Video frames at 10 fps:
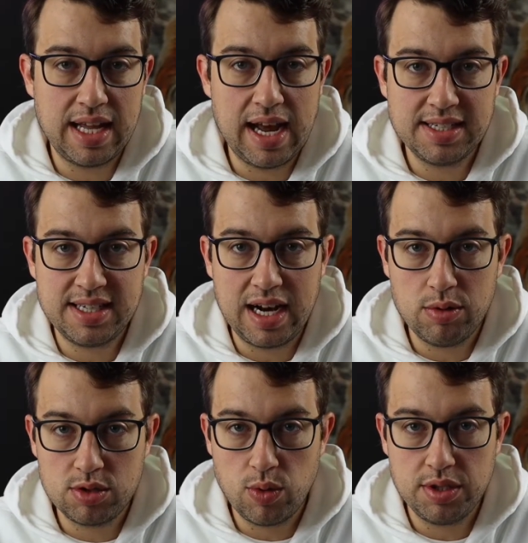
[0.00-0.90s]
that I said I
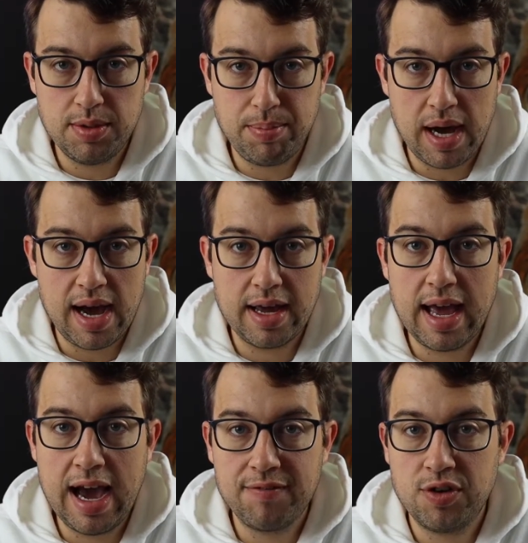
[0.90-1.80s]
was going to buy
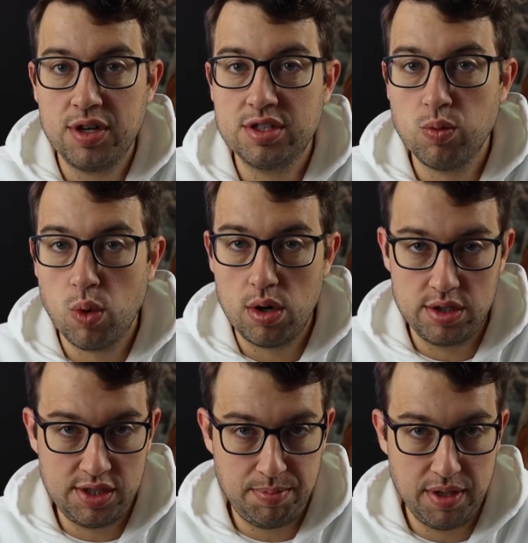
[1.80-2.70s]
after its warrant
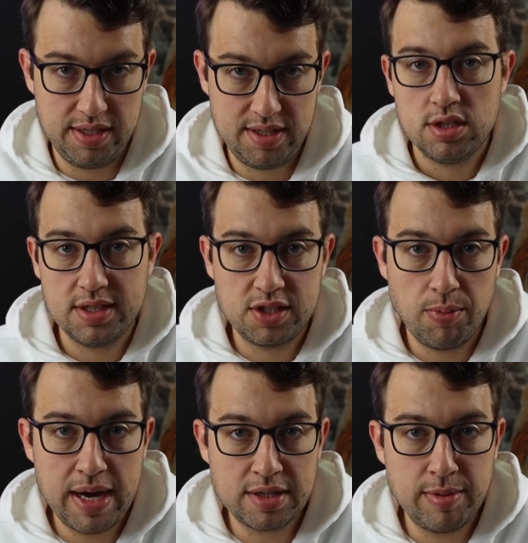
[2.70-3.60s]
split. So let's go
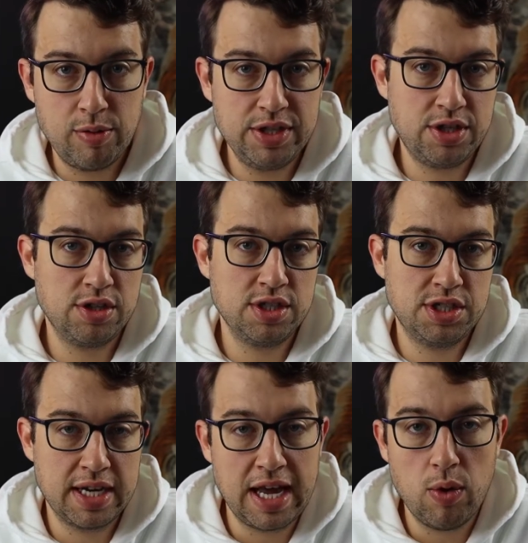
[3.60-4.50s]
back to my research and
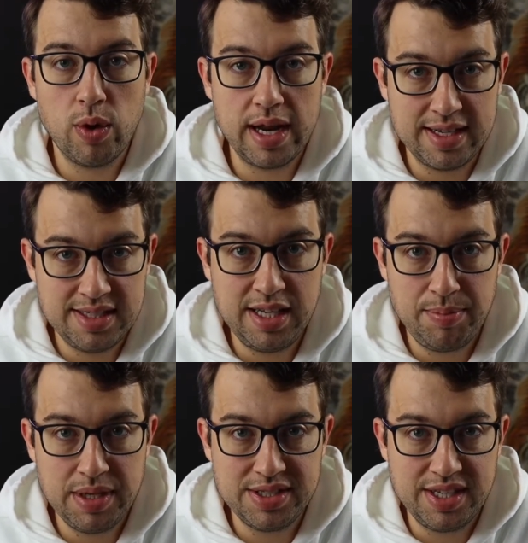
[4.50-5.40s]
check out what
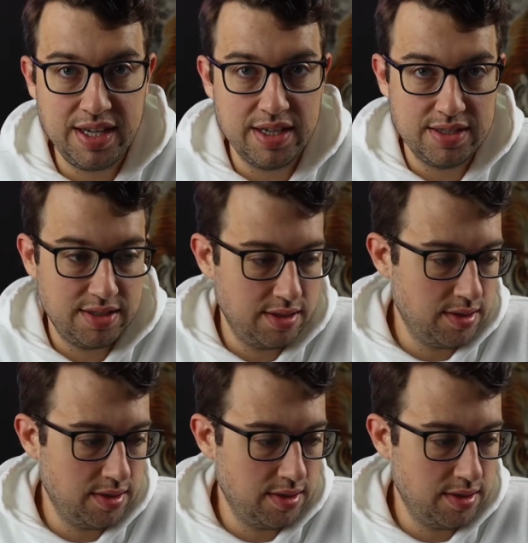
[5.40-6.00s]
STPC is.